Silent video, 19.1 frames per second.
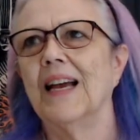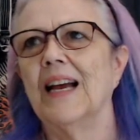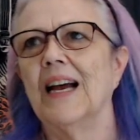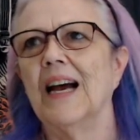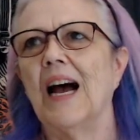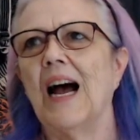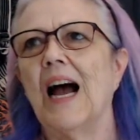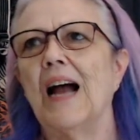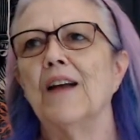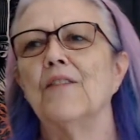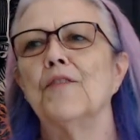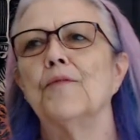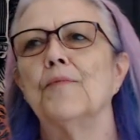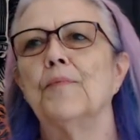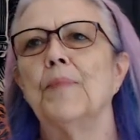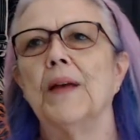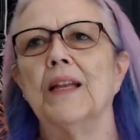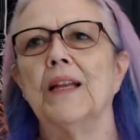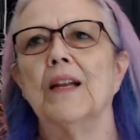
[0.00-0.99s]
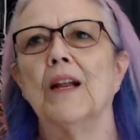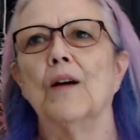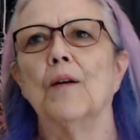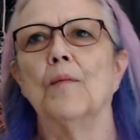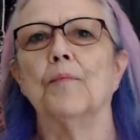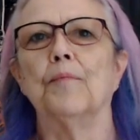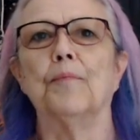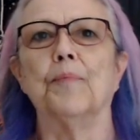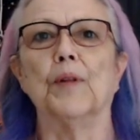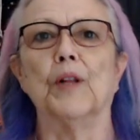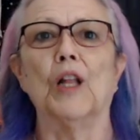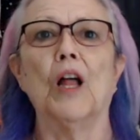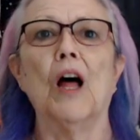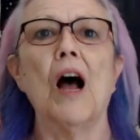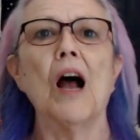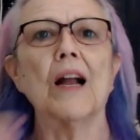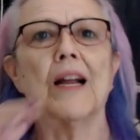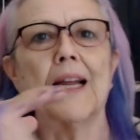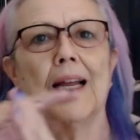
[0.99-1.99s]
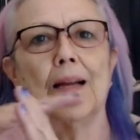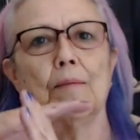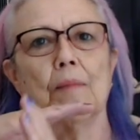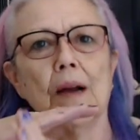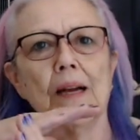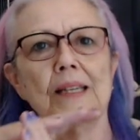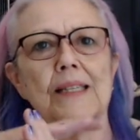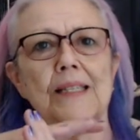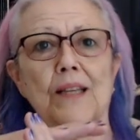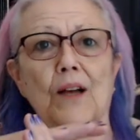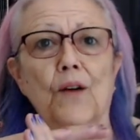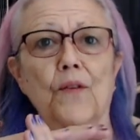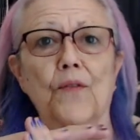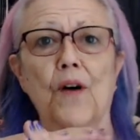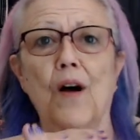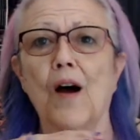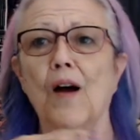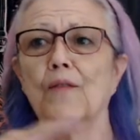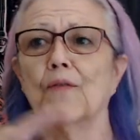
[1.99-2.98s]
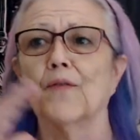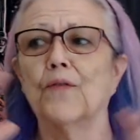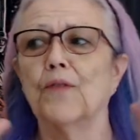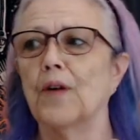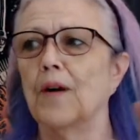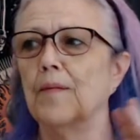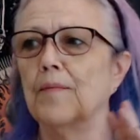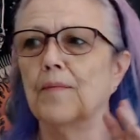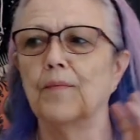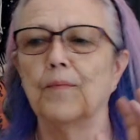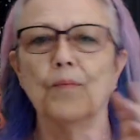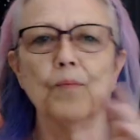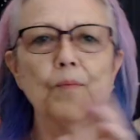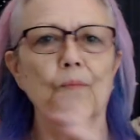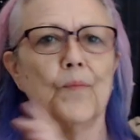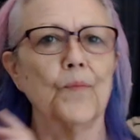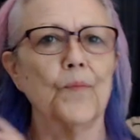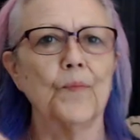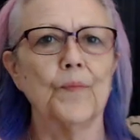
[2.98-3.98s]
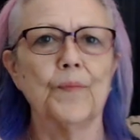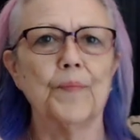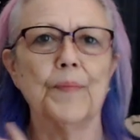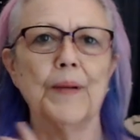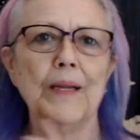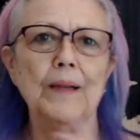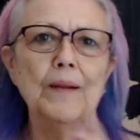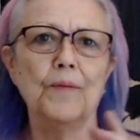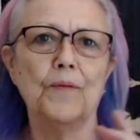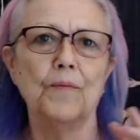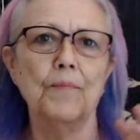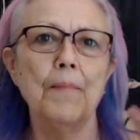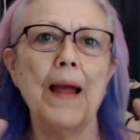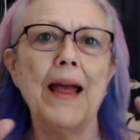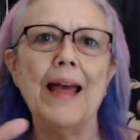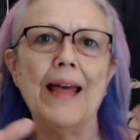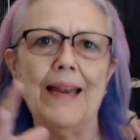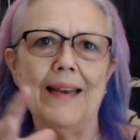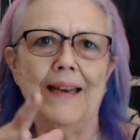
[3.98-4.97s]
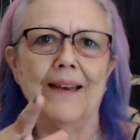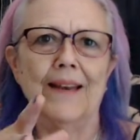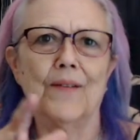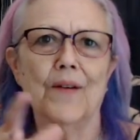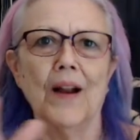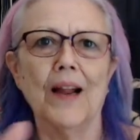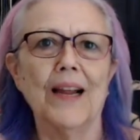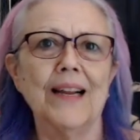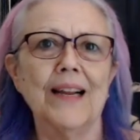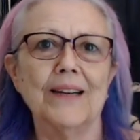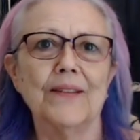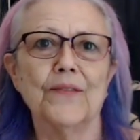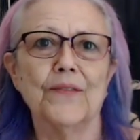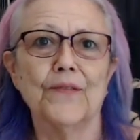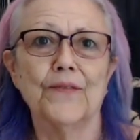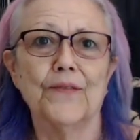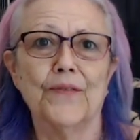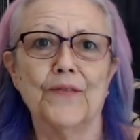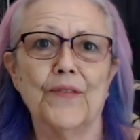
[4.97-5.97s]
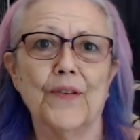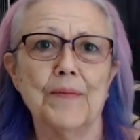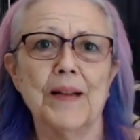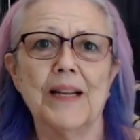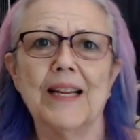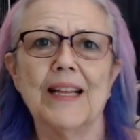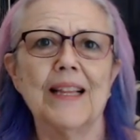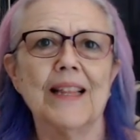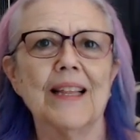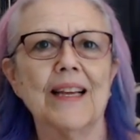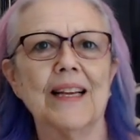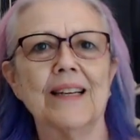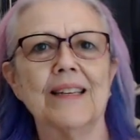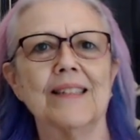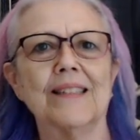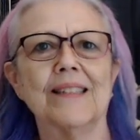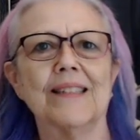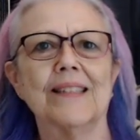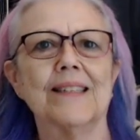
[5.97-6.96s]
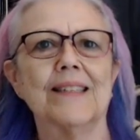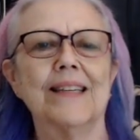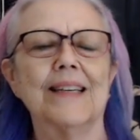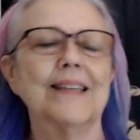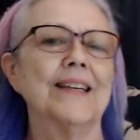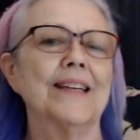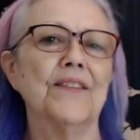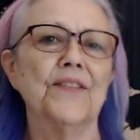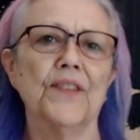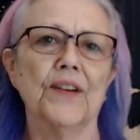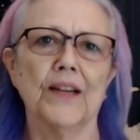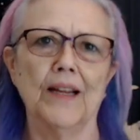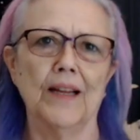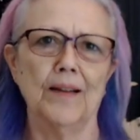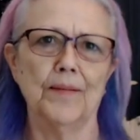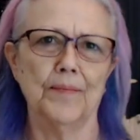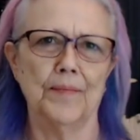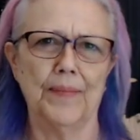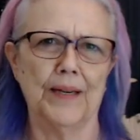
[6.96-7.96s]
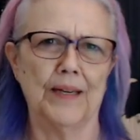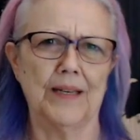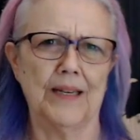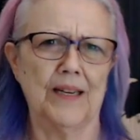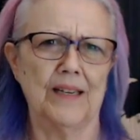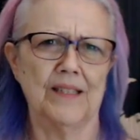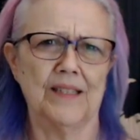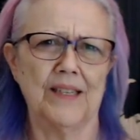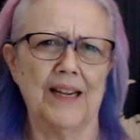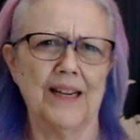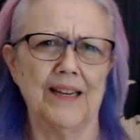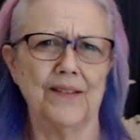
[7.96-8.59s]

I've been blocking myself off from men, right, from anything significant because a